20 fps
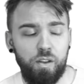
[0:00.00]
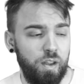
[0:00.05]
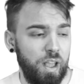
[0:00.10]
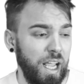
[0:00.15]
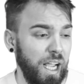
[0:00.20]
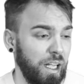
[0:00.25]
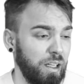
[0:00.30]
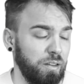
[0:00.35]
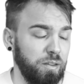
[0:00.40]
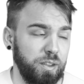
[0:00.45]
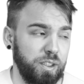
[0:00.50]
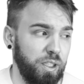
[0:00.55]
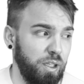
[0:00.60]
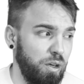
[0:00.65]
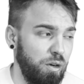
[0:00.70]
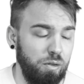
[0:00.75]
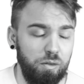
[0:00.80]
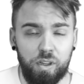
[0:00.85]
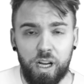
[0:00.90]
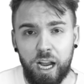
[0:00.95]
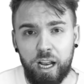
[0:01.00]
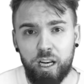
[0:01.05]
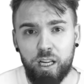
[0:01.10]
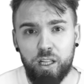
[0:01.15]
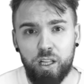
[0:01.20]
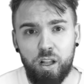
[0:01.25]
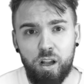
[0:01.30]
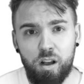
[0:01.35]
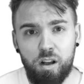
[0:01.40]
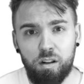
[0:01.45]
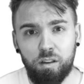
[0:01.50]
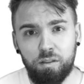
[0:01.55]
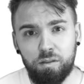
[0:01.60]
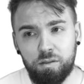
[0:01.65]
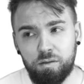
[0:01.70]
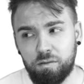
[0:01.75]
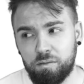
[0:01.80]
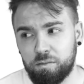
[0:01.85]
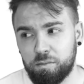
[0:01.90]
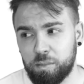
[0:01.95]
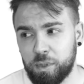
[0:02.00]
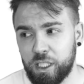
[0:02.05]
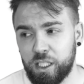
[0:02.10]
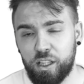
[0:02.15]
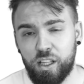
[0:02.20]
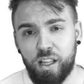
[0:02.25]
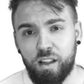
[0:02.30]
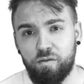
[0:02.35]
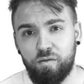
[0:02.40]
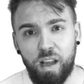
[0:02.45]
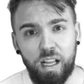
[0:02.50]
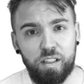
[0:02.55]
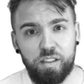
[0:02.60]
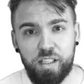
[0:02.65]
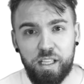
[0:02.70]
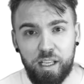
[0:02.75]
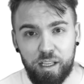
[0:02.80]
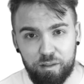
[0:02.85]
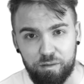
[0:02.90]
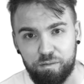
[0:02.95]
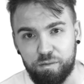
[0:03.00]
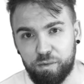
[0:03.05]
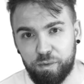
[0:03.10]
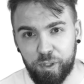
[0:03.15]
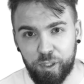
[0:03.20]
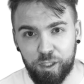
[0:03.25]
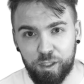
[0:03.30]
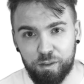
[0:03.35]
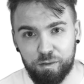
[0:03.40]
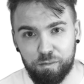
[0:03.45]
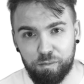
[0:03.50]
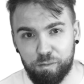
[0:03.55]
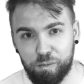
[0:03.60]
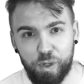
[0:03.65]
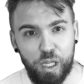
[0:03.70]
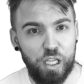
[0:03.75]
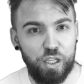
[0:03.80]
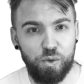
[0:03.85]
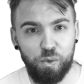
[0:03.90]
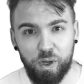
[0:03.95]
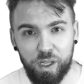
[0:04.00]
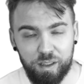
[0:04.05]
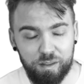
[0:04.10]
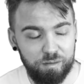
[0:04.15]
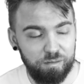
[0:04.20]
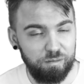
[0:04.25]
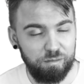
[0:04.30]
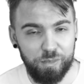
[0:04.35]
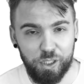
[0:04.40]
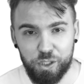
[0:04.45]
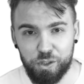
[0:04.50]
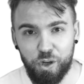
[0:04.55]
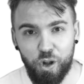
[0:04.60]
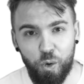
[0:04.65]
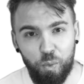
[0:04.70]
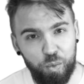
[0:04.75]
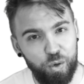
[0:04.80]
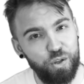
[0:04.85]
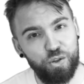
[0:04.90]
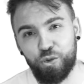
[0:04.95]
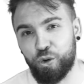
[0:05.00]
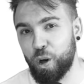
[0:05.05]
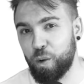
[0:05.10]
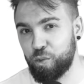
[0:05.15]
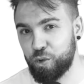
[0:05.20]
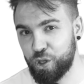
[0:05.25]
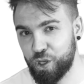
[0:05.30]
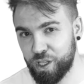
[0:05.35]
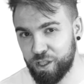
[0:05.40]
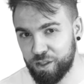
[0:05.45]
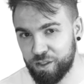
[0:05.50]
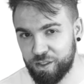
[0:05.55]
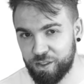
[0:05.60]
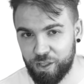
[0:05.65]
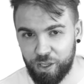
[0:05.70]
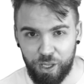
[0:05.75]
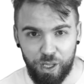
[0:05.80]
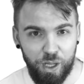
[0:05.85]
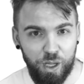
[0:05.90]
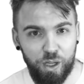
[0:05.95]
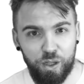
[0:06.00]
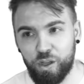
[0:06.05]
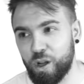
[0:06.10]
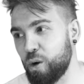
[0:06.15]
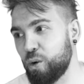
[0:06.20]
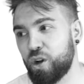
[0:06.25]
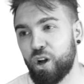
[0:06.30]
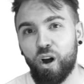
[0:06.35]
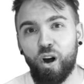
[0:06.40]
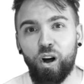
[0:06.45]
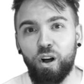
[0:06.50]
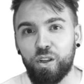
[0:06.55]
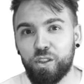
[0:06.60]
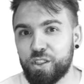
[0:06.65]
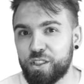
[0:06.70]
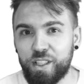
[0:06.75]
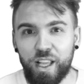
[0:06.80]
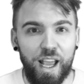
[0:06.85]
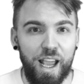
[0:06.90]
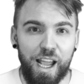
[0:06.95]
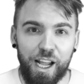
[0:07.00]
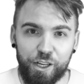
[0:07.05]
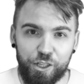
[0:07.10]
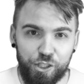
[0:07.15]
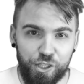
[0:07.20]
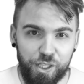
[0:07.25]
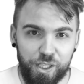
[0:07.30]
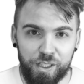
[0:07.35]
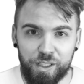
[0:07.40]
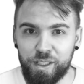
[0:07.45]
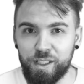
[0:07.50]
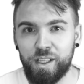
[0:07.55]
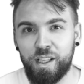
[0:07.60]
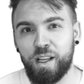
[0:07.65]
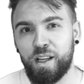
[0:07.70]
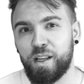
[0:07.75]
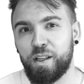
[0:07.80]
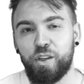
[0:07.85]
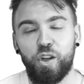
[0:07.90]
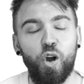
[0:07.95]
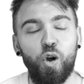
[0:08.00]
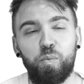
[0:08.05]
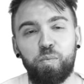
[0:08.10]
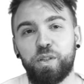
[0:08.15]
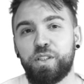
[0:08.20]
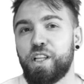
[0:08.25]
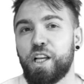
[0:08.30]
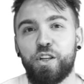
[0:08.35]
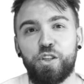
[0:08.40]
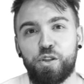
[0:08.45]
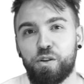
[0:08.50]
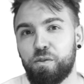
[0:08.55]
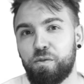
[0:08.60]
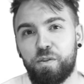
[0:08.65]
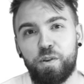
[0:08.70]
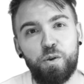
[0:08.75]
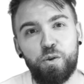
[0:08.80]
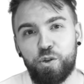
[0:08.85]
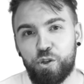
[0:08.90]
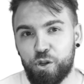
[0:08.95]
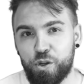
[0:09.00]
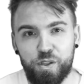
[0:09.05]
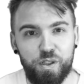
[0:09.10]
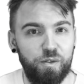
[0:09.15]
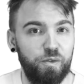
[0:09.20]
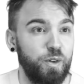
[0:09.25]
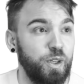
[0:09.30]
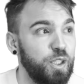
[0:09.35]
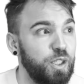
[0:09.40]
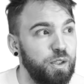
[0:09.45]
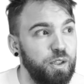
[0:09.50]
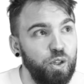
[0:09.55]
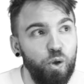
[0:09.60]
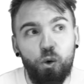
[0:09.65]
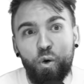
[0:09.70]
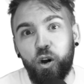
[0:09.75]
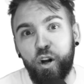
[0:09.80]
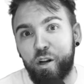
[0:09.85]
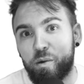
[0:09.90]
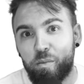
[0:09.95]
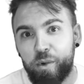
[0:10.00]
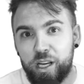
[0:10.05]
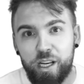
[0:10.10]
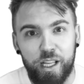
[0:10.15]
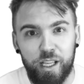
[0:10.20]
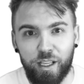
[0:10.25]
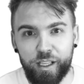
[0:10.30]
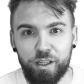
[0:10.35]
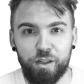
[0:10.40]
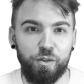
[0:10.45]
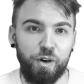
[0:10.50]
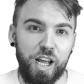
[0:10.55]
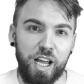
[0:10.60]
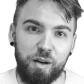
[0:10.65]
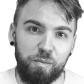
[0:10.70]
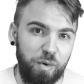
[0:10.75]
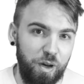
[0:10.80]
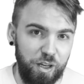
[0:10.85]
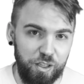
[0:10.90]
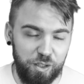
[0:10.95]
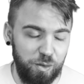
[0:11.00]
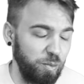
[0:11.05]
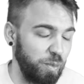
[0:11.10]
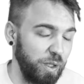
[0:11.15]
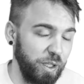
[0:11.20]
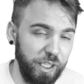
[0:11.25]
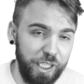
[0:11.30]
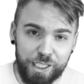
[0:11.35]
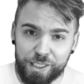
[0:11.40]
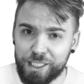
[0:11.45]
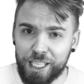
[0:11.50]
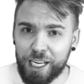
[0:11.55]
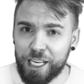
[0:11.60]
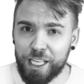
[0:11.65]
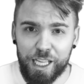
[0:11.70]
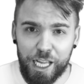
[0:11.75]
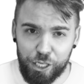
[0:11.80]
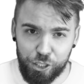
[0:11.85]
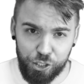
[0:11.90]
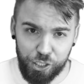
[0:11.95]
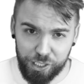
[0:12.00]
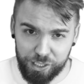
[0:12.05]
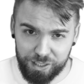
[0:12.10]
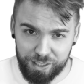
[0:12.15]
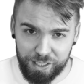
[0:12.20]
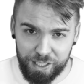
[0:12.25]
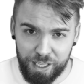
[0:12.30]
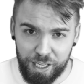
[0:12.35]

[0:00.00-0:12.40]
Yeah, so kind of long, but that's it for this one. There's no prescriptions, no calls to action, no potential futures of restored meaning and grand possibilities, none of that shit.